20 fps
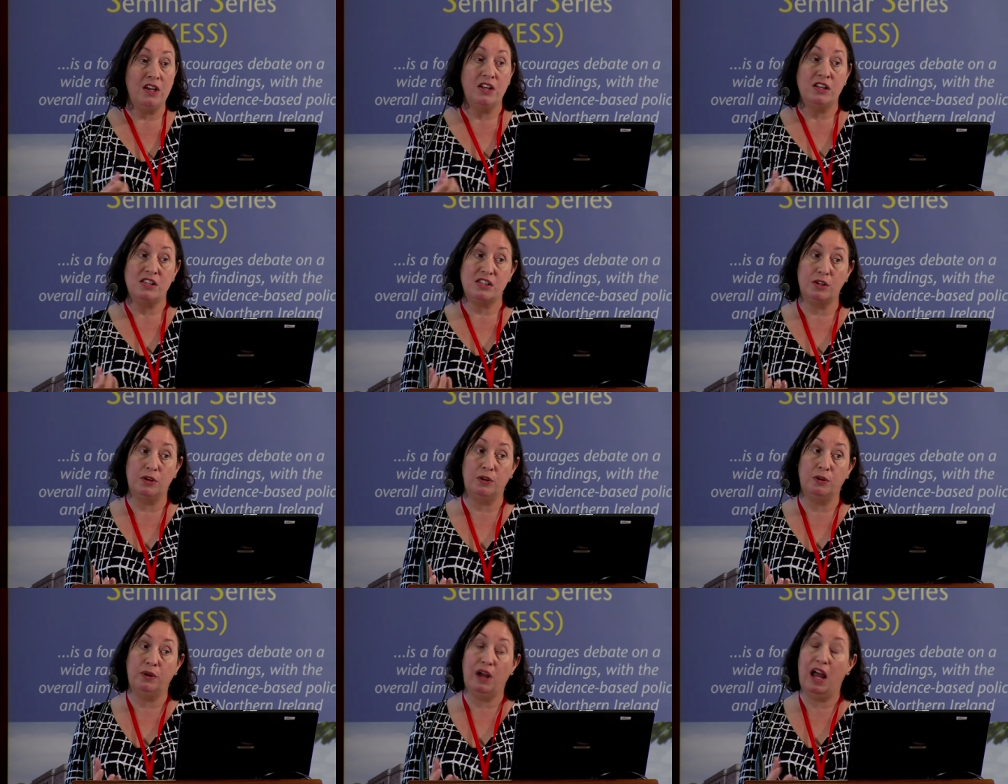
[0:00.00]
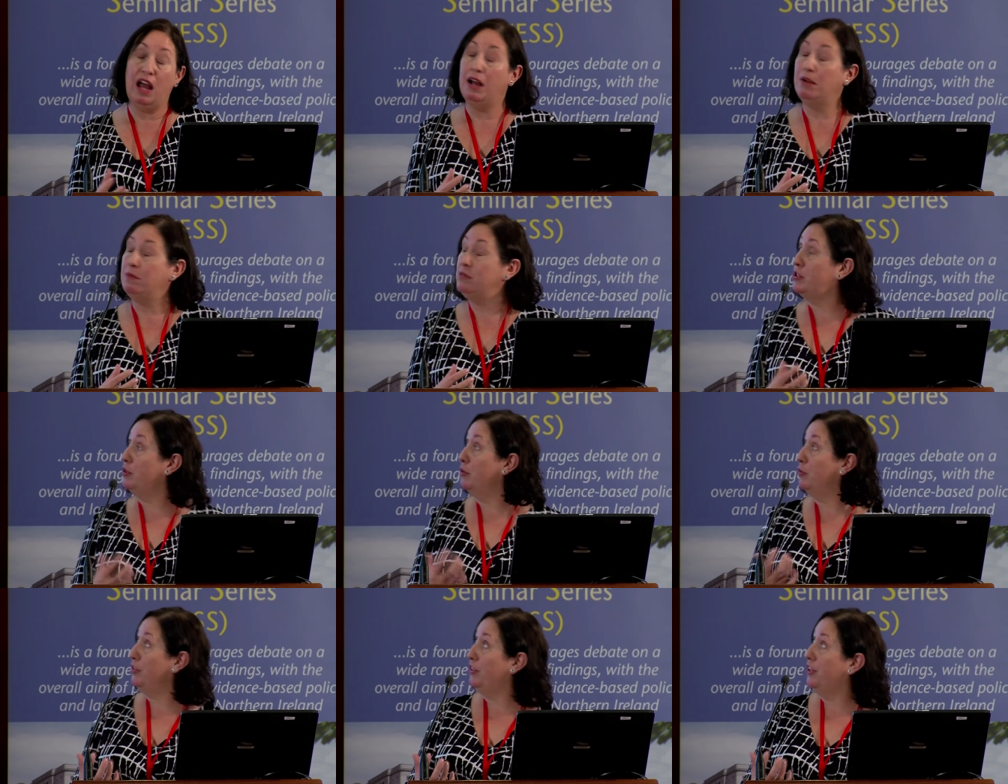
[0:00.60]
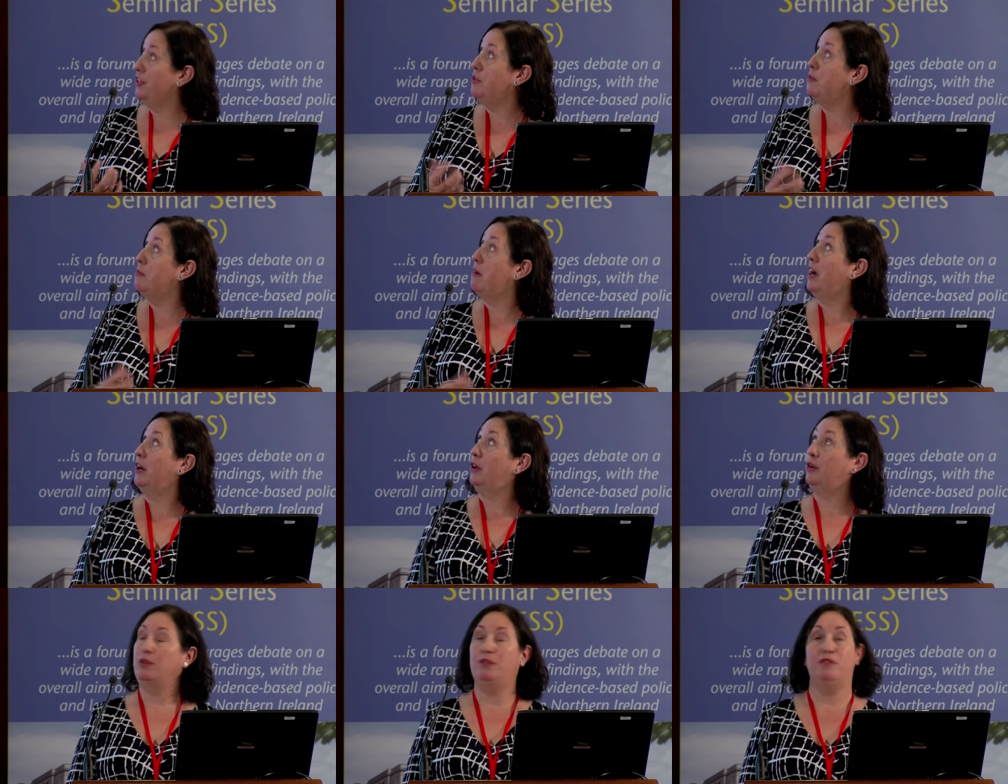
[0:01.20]
So, um, sort of within the
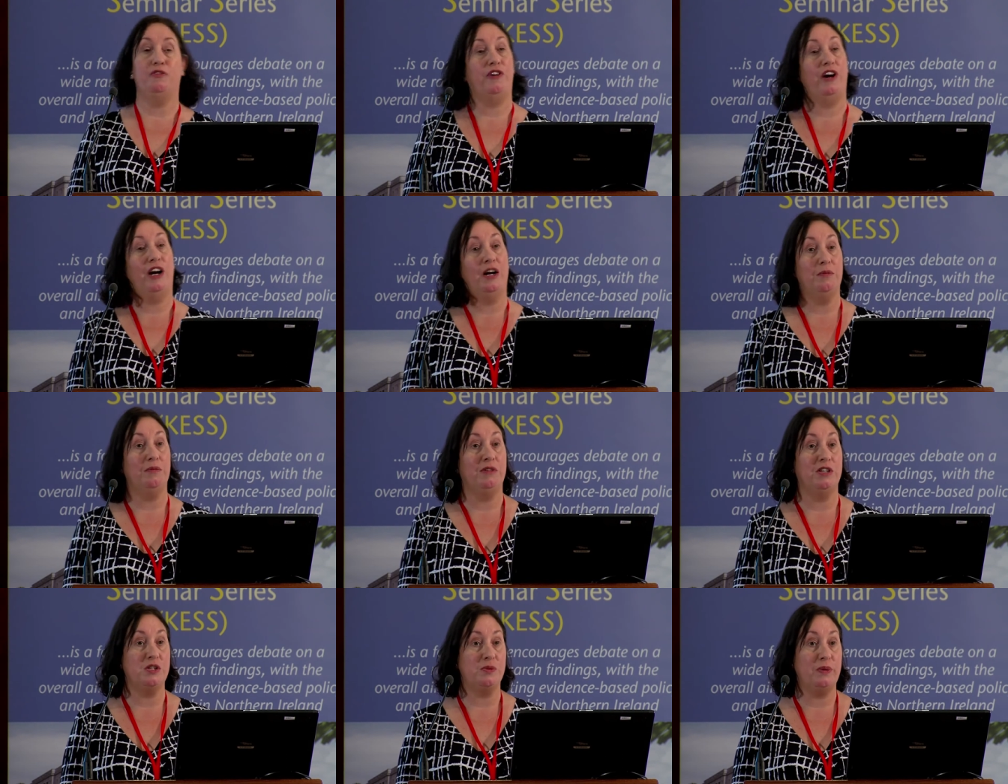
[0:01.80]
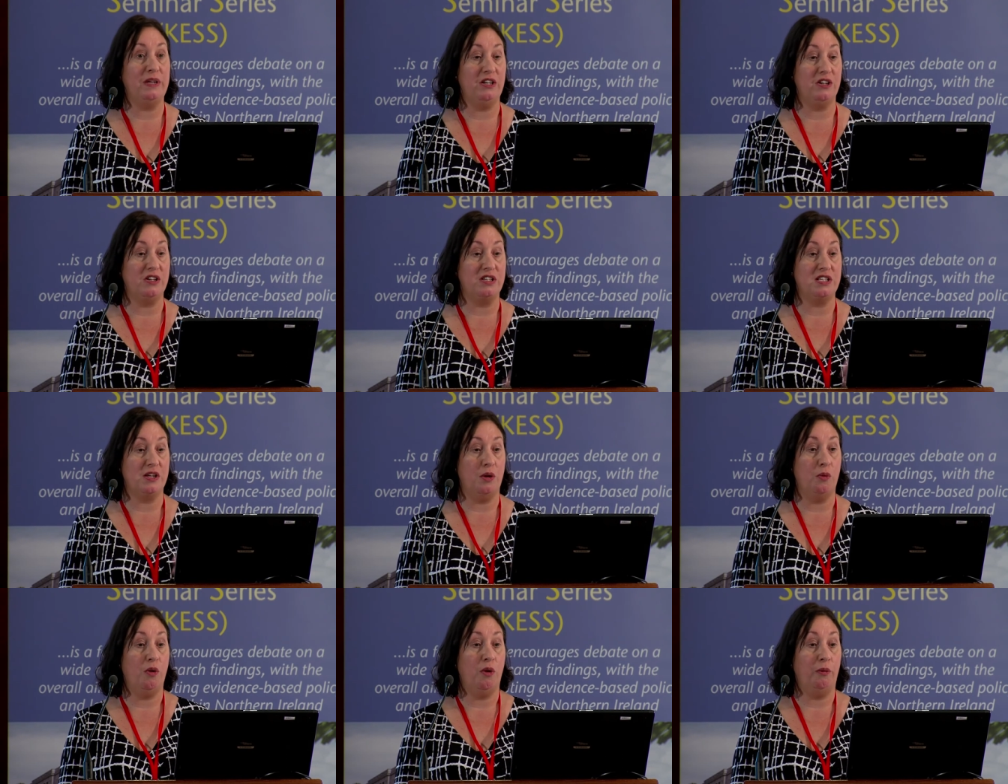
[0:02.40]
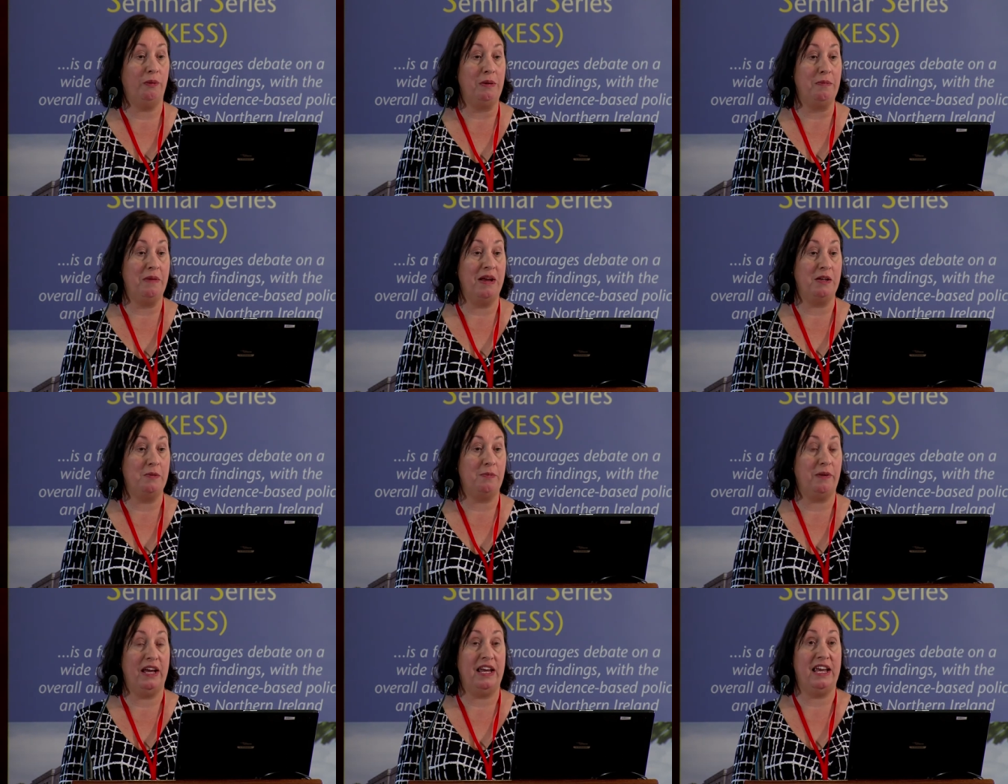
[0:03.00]
macro environment, we looked at what we
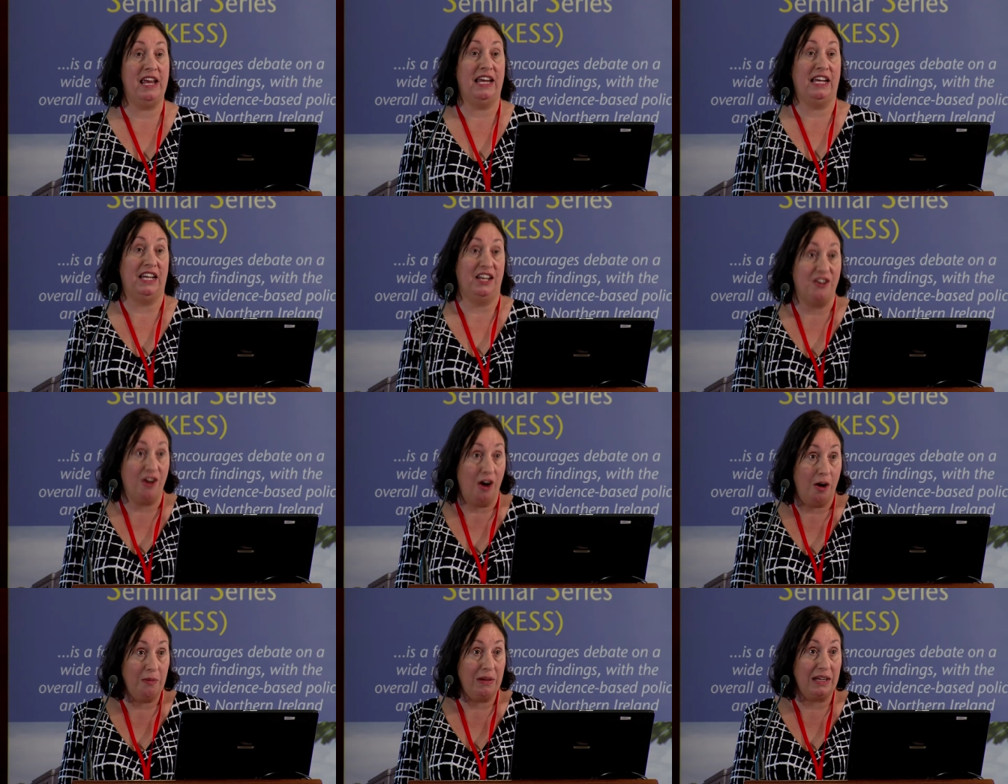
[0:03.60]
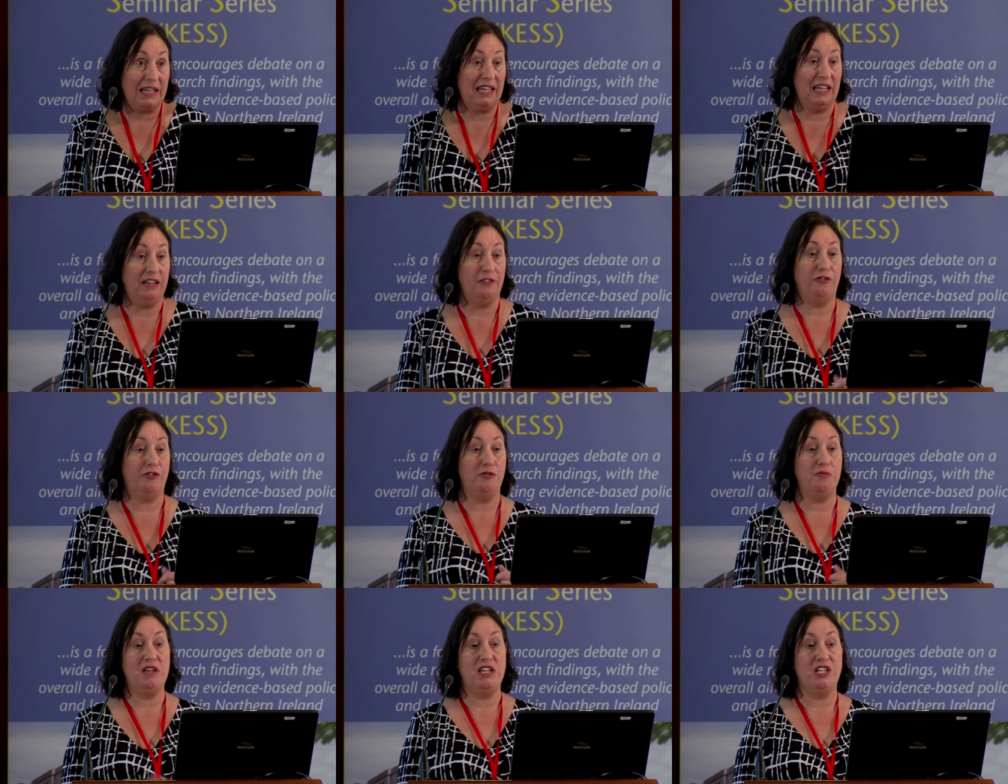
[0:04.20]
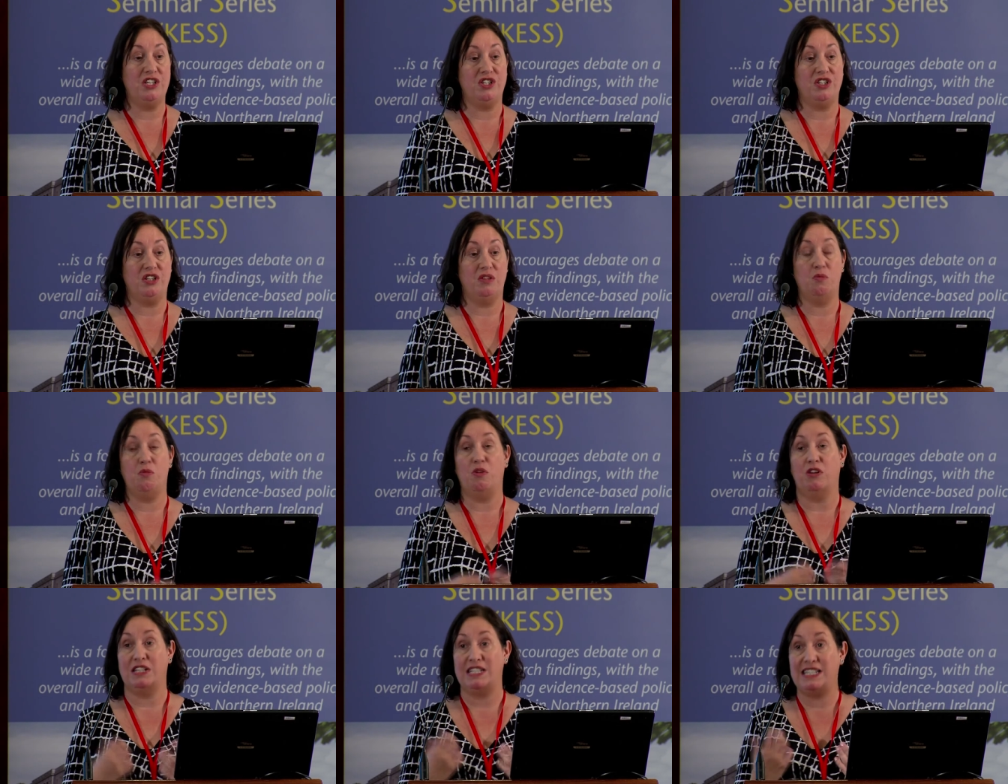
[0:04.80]
meant by economic
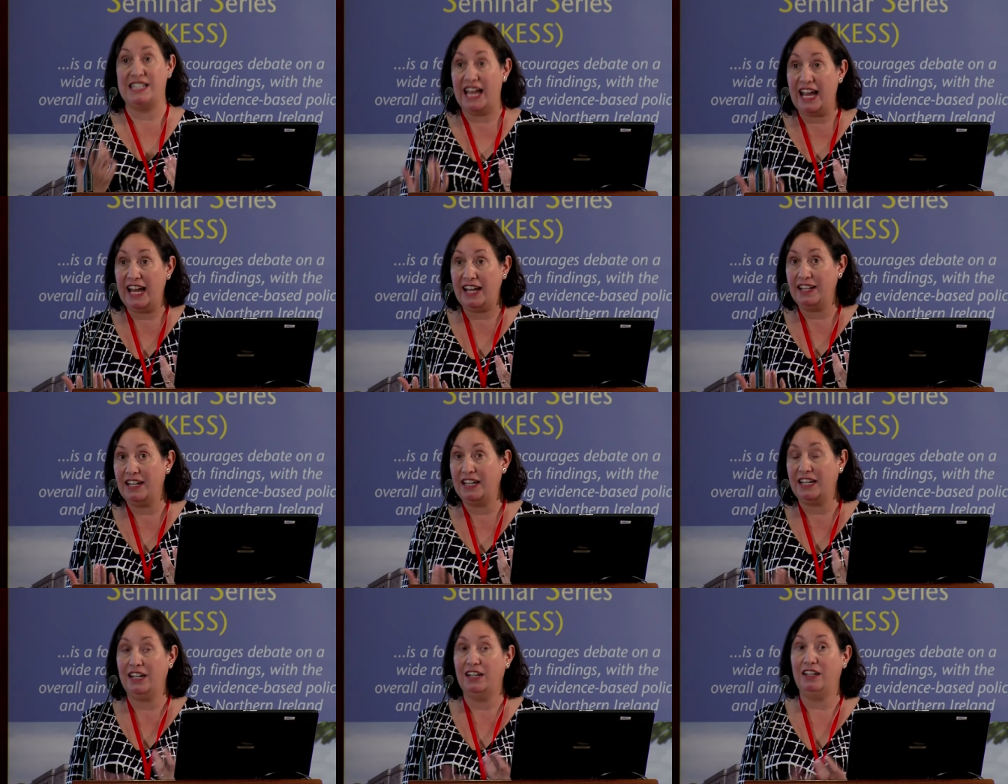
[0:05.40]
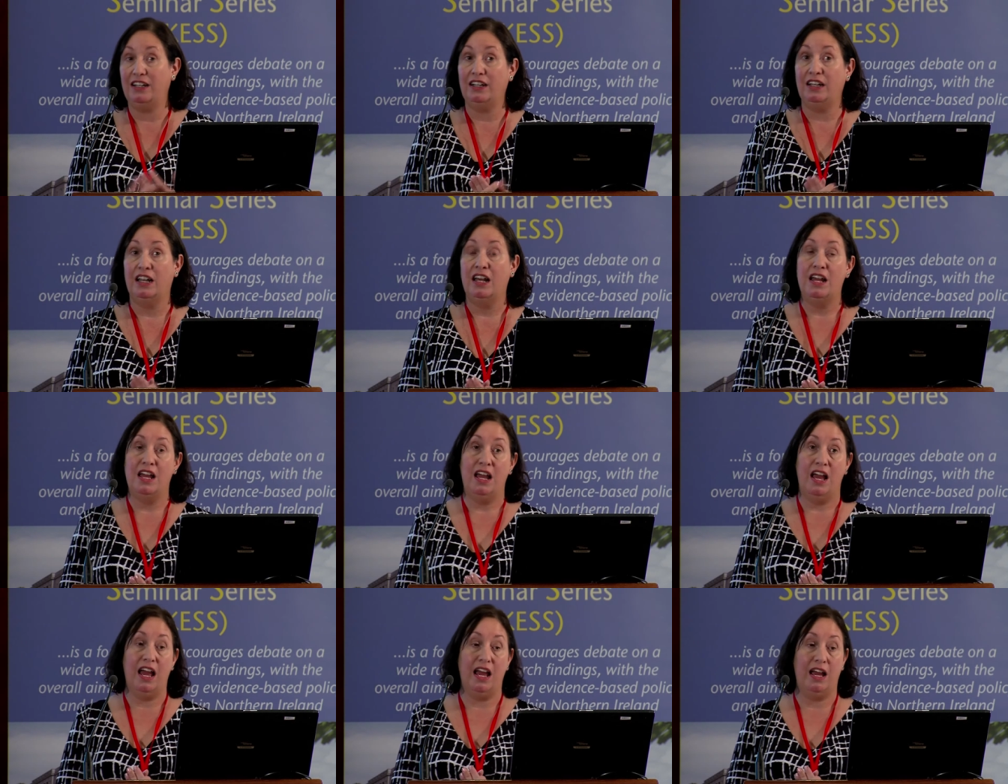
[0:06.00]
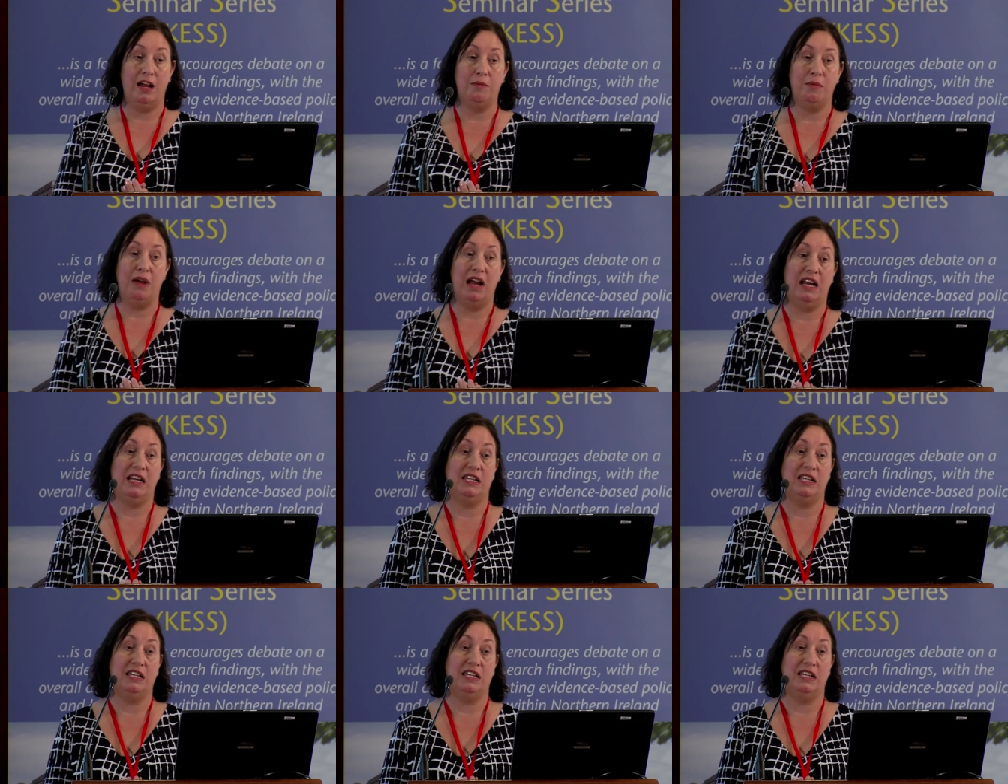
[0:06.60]
information, what technical um,